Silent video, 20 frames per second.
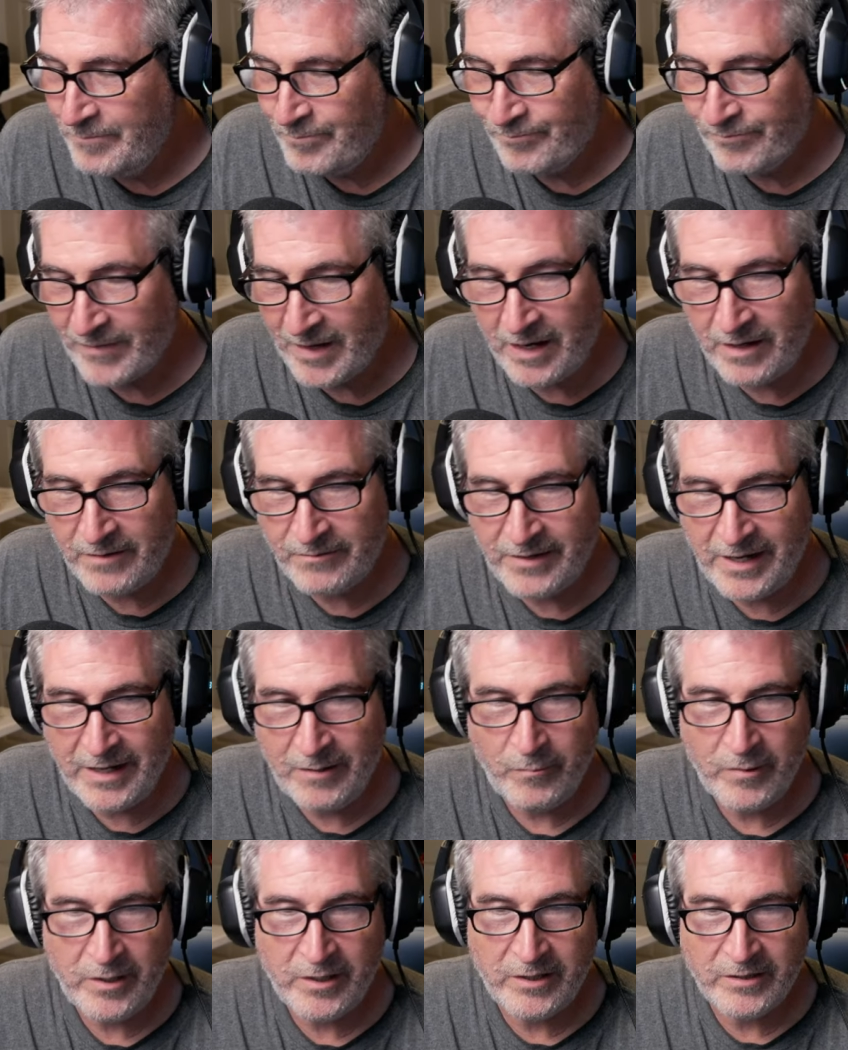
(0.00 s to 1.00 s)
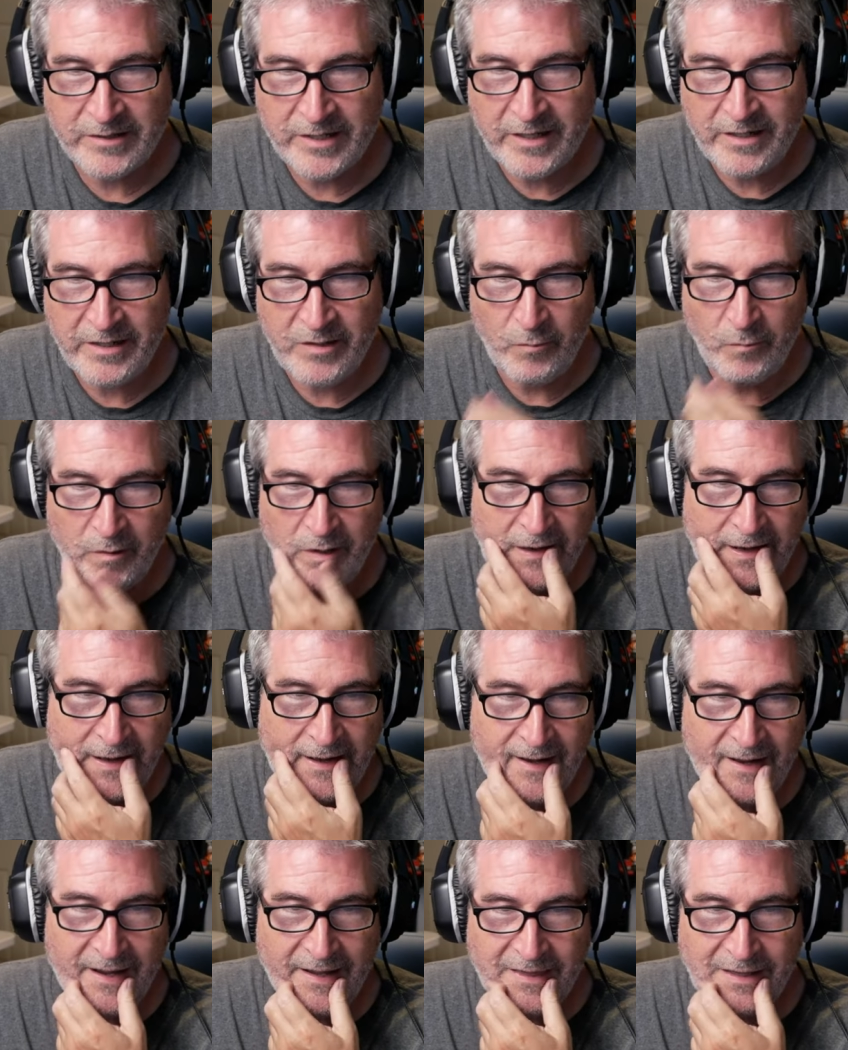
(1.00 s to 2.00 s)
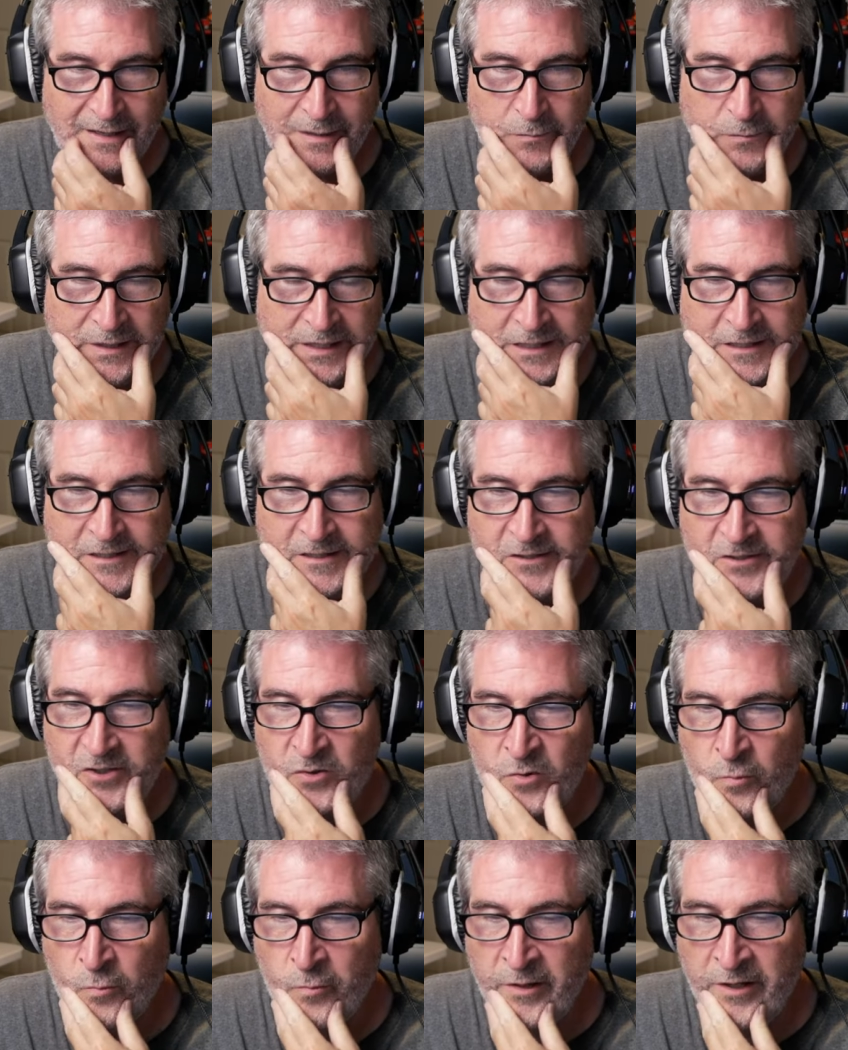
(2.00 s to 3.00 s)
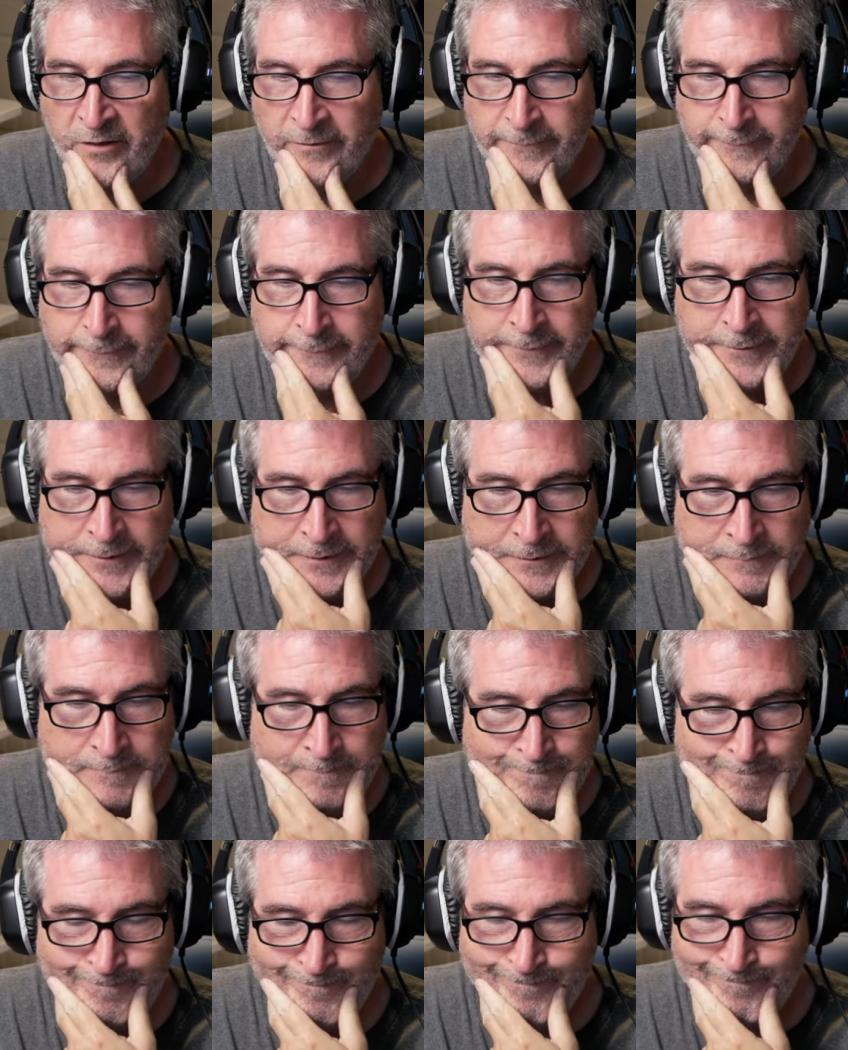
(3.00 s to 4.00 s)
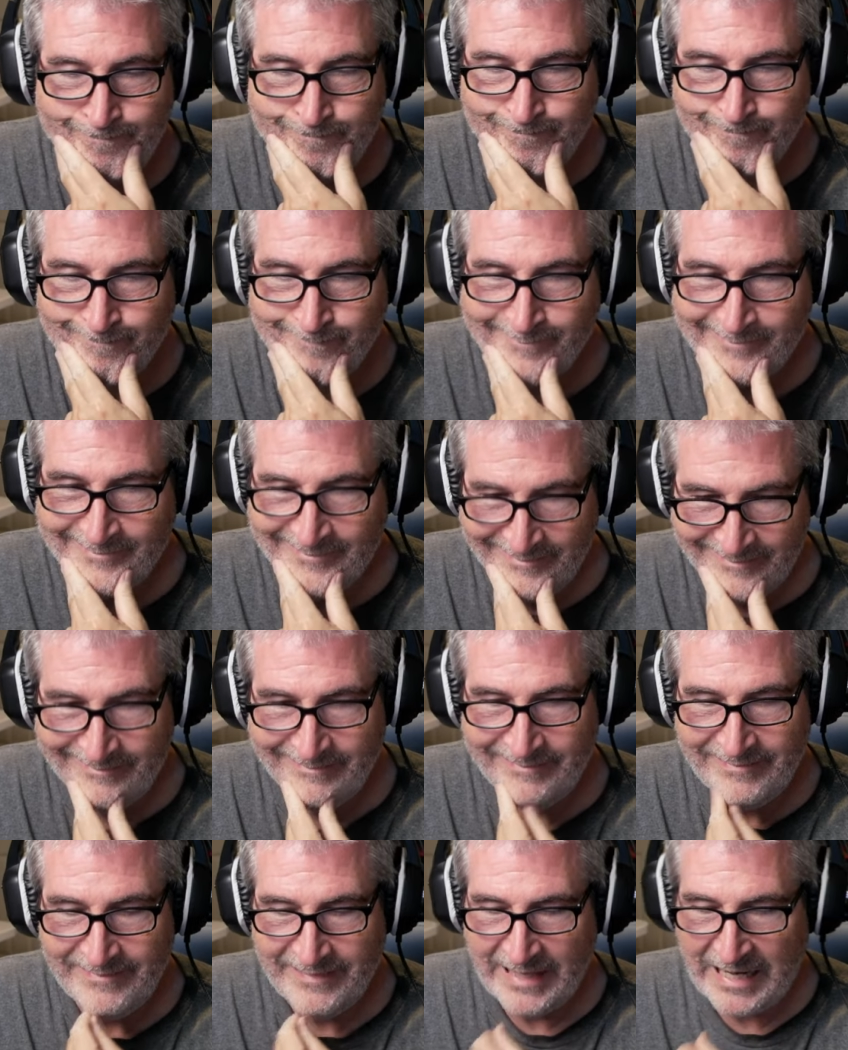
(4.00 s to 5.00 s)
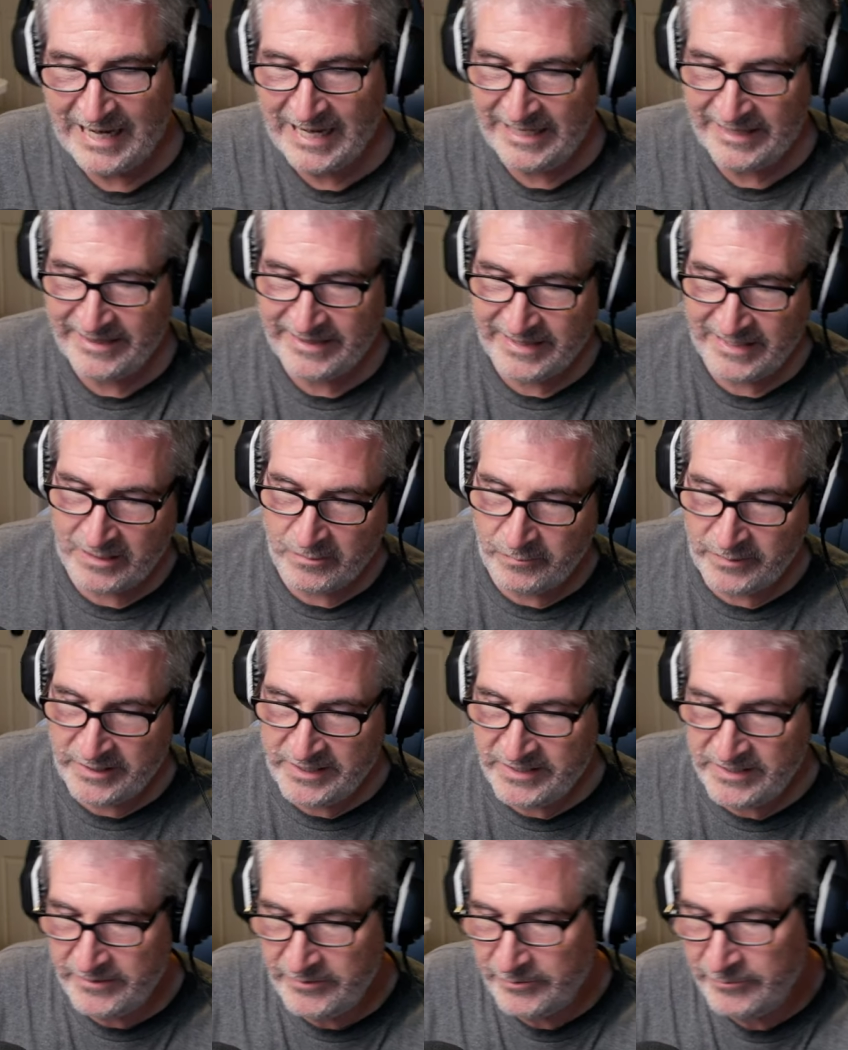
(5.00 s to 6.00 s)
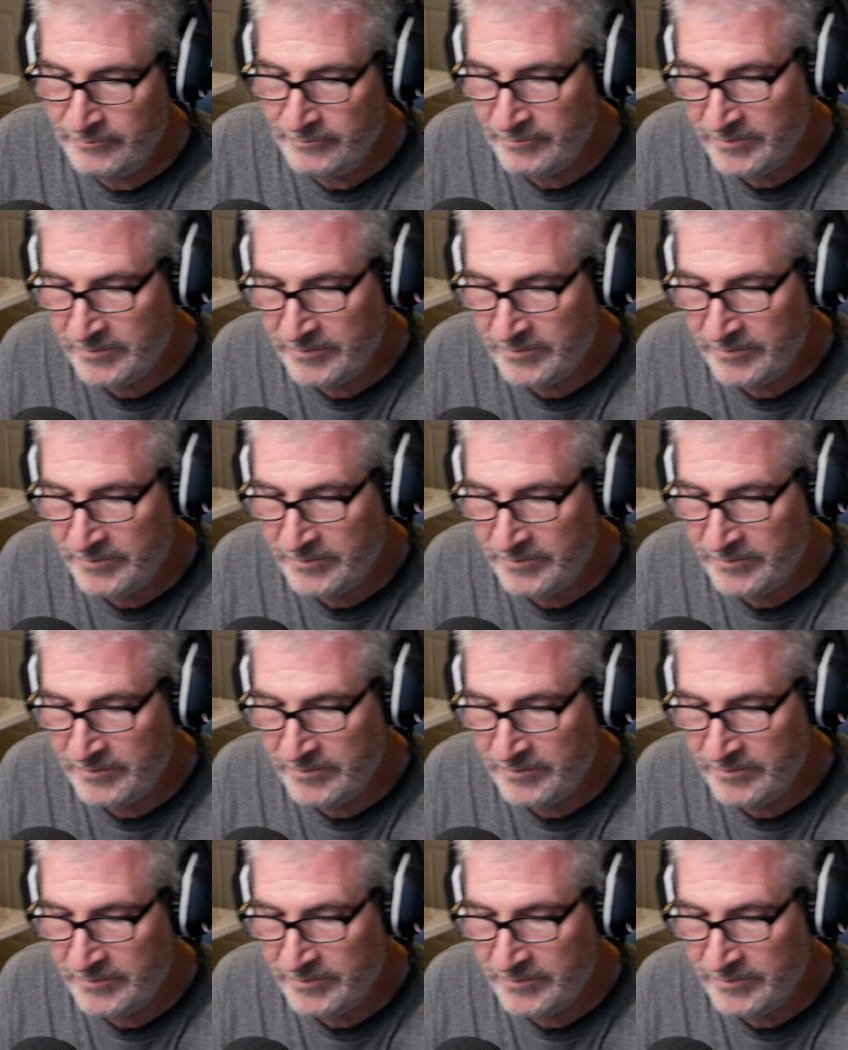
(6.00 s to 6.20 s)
All right, well, I'll tell you what. I think we need to do the Wheel of Fun. I think we do.